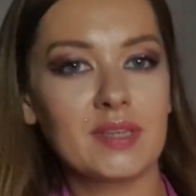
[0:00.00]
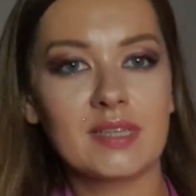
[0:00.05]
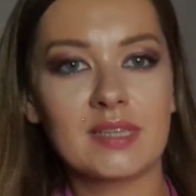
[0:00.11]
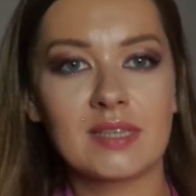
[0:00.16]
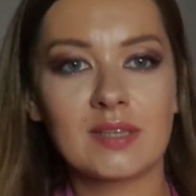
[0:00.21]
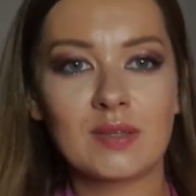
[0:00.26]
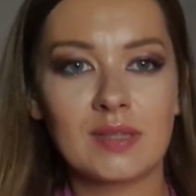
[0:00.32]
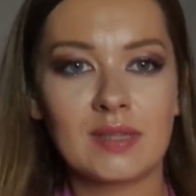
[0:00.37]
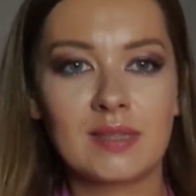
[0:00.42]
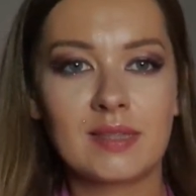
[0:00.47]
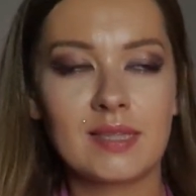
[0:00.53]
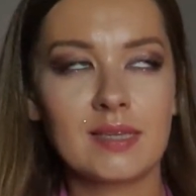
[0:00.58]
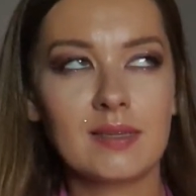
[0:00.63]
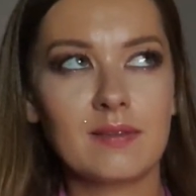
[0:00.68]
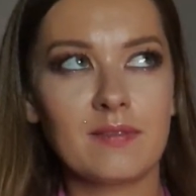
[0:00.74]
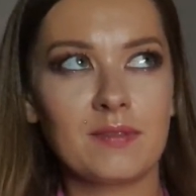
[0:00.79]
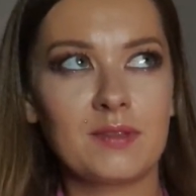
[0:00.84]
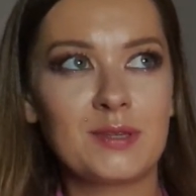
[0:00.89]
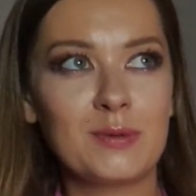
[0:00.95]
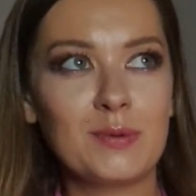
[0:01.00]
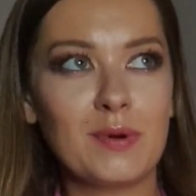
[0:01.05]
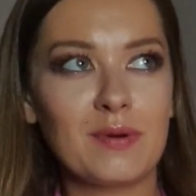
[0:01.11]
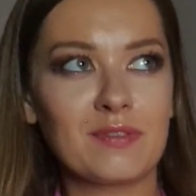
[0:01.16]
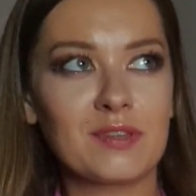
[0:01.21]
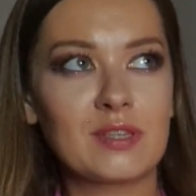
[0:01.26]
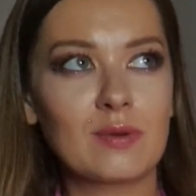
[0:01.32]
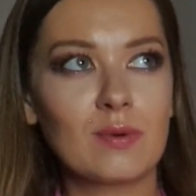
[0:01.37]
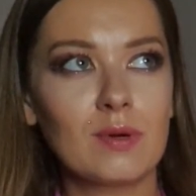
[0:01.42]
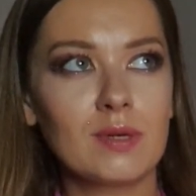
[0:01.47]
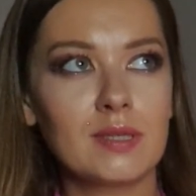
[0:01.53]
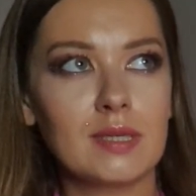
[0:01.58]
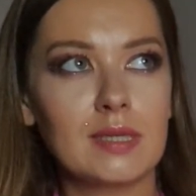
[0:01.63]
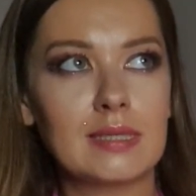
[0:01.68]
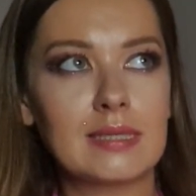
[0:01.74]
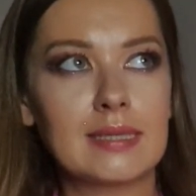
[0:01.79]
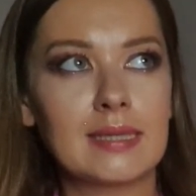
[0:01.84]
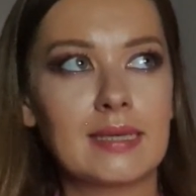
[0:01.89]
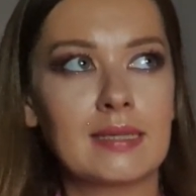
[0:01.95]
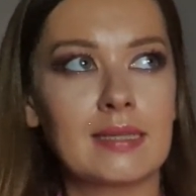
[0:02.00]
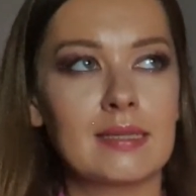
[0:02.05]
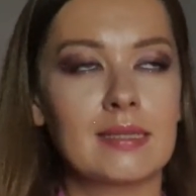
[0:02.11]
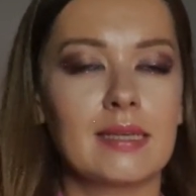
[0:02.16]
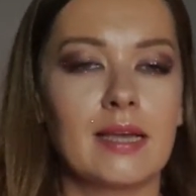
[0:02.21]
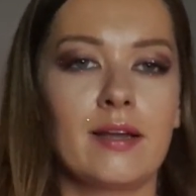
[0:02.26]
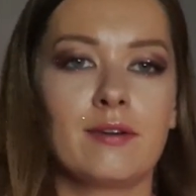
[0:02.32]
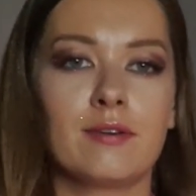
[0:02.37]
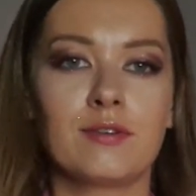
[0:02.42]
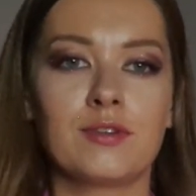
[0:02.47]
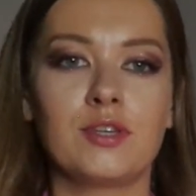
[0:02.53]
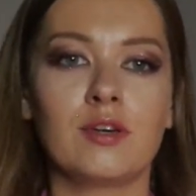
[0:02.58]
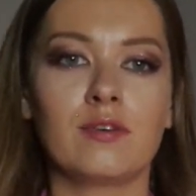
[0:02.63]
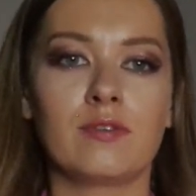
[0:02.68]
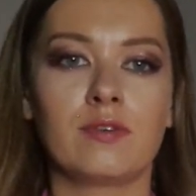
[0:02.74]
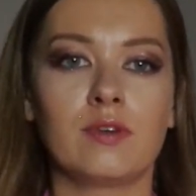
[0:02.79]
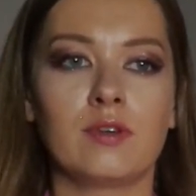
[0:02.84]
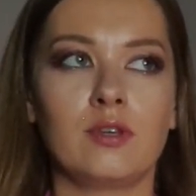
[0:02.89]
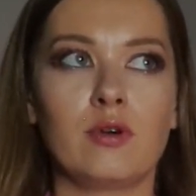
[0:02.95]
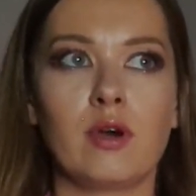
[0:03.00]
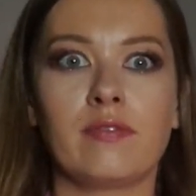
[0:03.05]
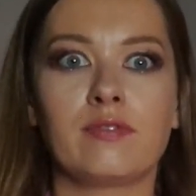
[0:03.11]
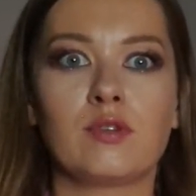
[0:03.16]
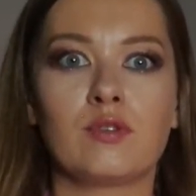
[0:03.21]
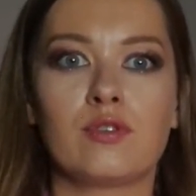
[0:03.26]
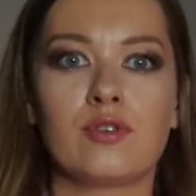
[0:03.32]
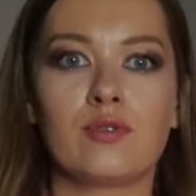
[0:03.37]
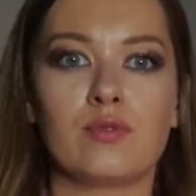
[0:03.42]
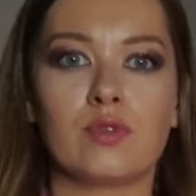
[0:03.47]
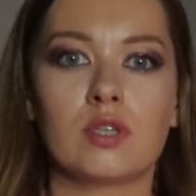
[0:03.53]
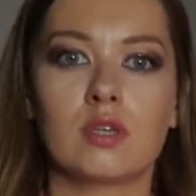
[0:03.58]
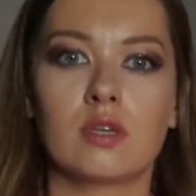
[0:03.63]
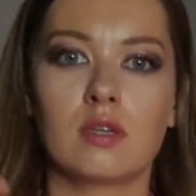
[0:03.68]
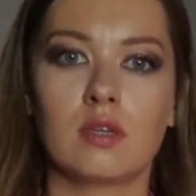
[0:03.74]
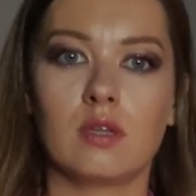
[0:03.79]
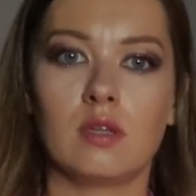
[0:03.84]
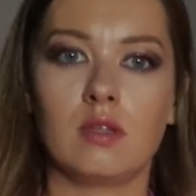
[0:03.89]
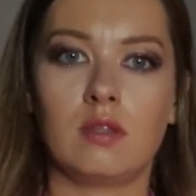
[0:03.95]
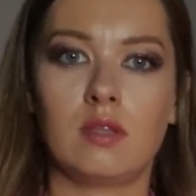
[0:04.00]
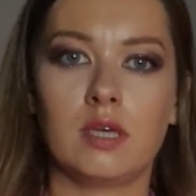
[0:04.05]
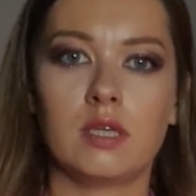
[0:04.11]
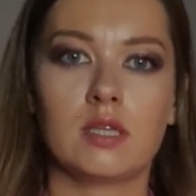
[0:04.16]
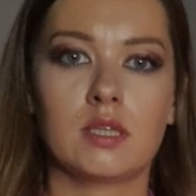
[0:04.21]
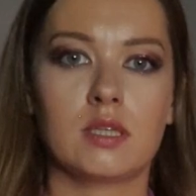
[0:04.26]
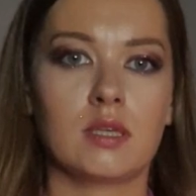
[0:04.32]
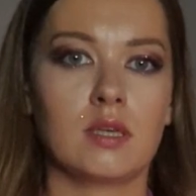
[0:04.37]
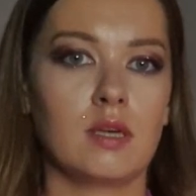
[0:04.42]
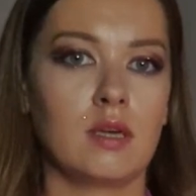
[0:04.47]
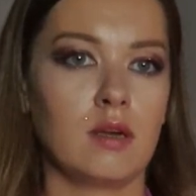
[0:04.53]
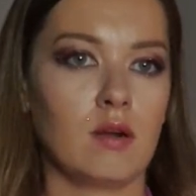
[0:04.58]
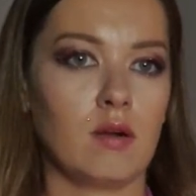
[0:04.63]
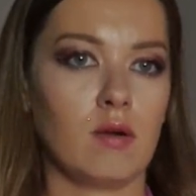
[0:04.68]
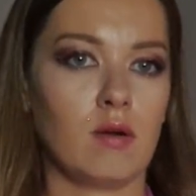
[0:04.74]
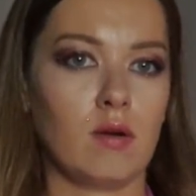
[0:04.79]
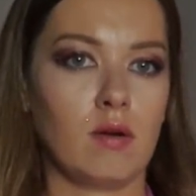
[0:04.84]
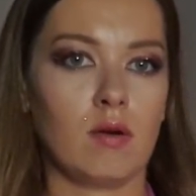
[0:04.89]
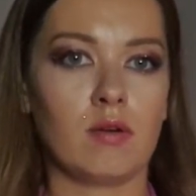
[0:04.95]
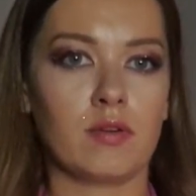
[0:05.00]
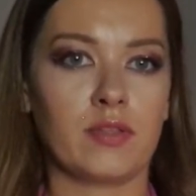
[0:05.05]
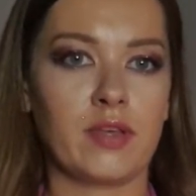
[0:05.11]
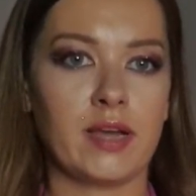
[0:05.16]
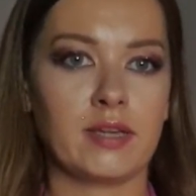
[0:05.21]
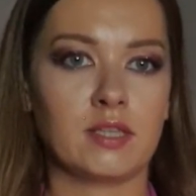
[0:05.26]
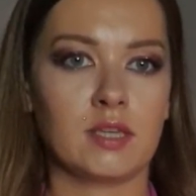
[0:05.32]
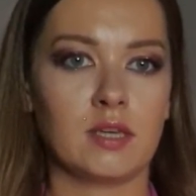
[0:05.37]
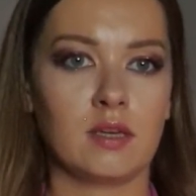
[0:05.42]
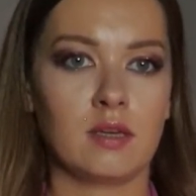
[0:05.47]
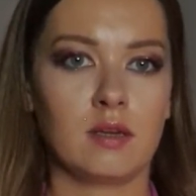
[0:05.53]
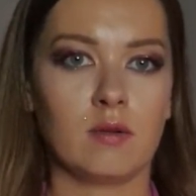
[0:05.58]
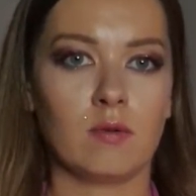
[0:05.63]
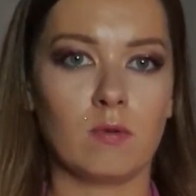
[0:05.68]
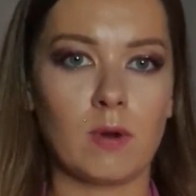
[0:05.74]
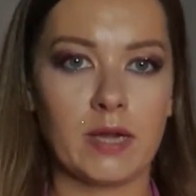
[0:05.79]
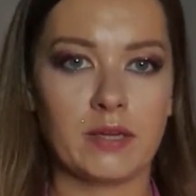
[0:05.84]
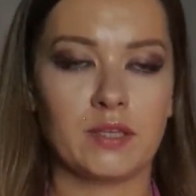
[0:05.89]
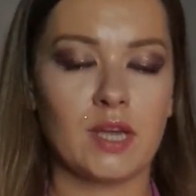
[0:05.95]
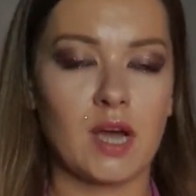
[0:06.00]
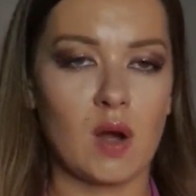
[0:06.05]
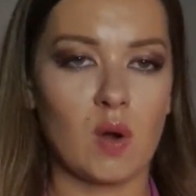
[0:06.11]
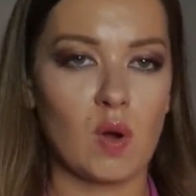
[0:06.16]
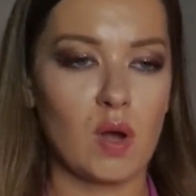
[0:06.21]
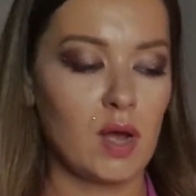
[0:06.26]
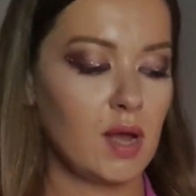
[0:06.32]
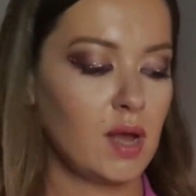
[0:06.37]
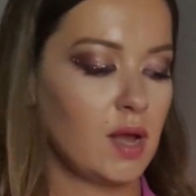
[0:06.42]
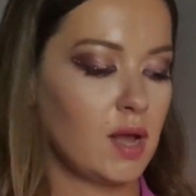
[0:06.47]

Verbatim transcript: So the Two of Swords, it's like this energy of you have to choose this or that right now.